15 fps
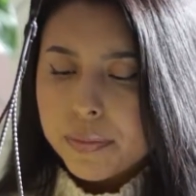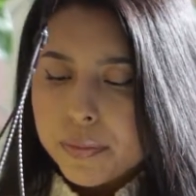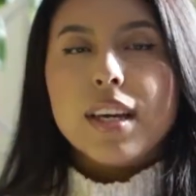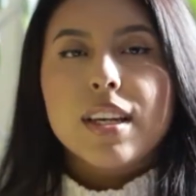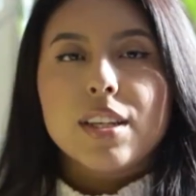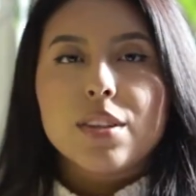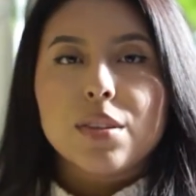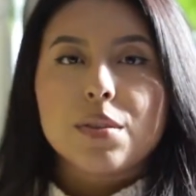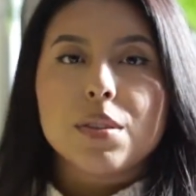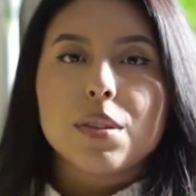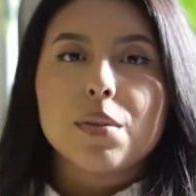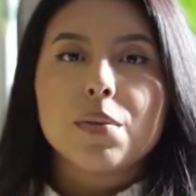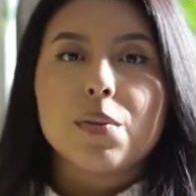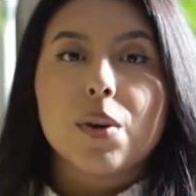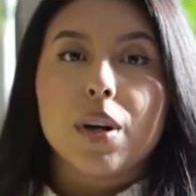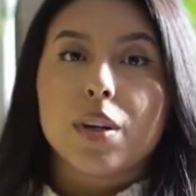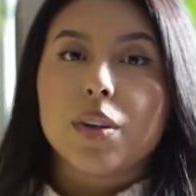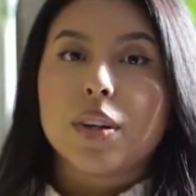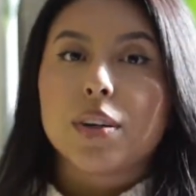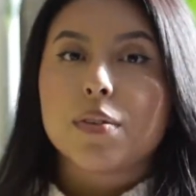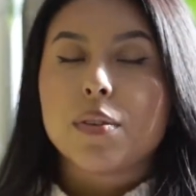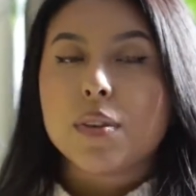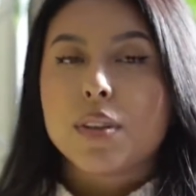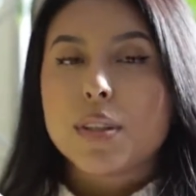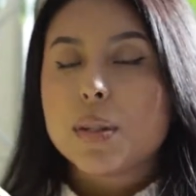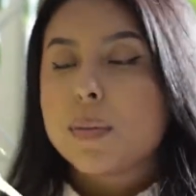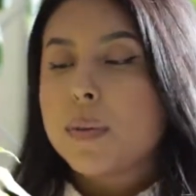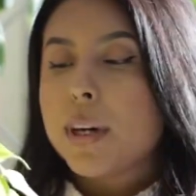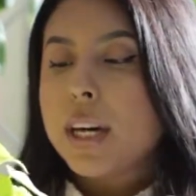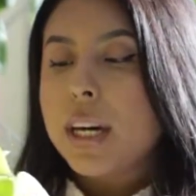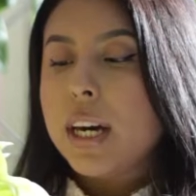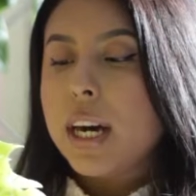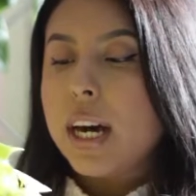In terms of watering for this plant,